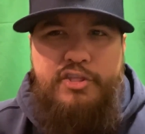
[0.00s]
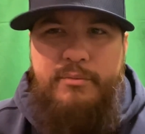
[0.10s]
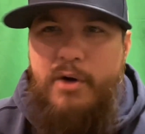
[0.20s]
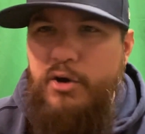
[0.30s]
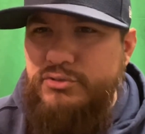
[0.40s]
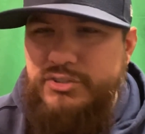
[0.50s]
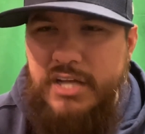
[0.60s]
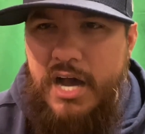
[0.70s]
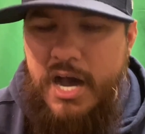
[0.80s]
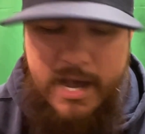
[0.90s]
The most
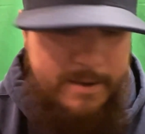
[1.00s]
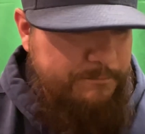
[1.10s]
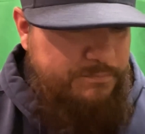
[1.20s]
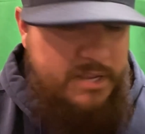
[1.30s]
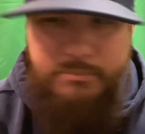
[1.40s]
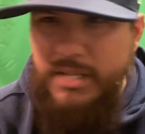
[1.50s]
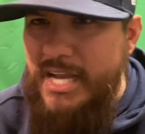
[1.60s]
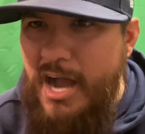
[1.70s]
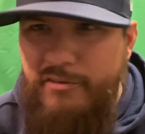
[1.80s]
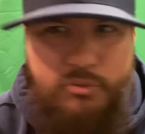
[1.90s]

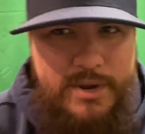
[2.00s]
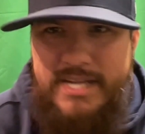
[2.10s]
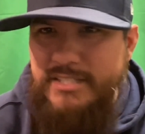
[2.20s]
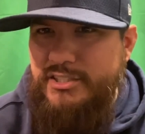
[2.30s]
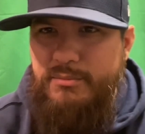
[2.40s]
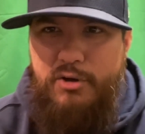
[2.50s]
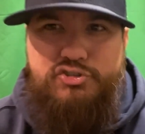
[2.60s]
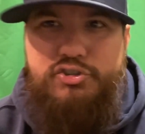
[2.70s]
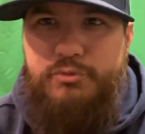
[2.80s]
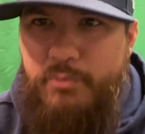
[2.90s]
playoff wins. The
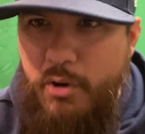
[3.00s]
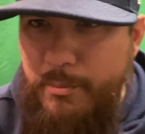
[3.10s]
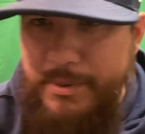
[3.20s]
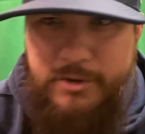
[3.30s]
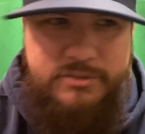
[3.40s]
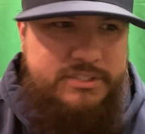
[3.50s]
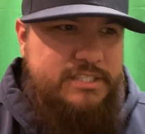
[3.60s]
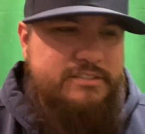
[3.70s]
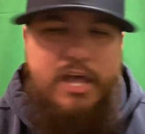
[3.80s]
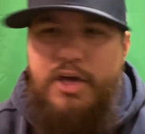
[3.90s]
most Super Bowl
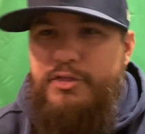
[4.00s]
appearances.